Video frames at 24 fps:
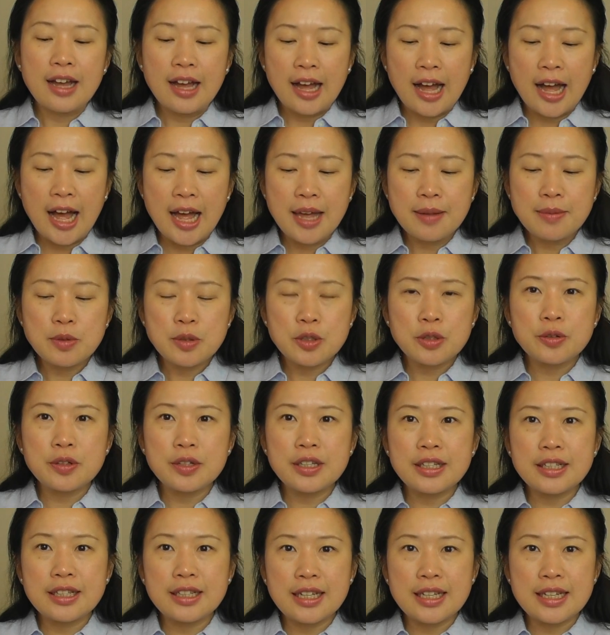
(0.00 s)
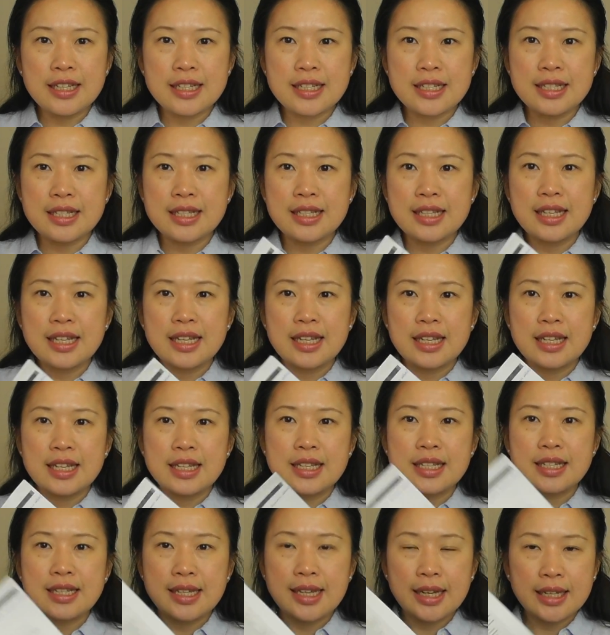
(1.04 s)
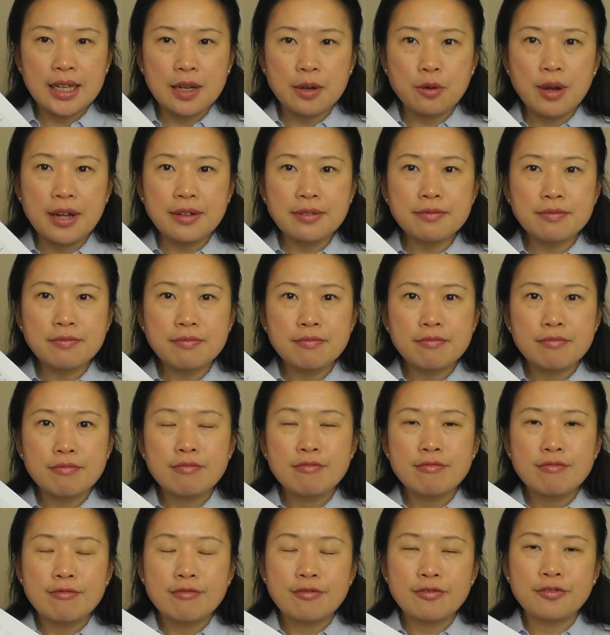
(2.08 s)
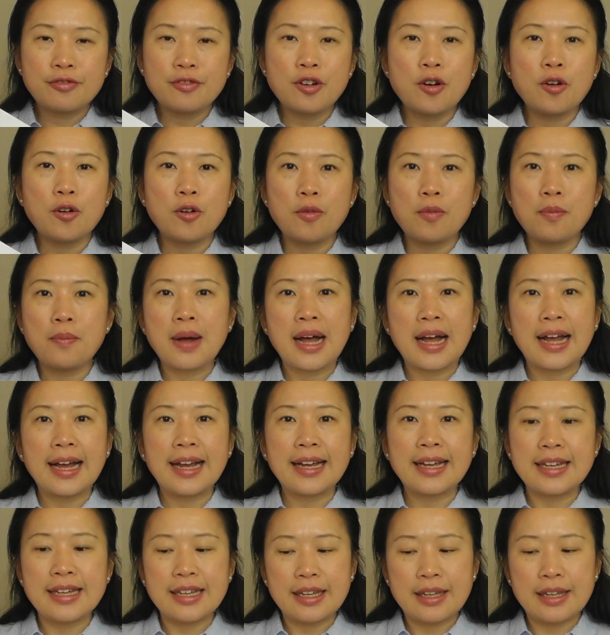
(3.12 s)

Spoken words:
I'm doing this second one for my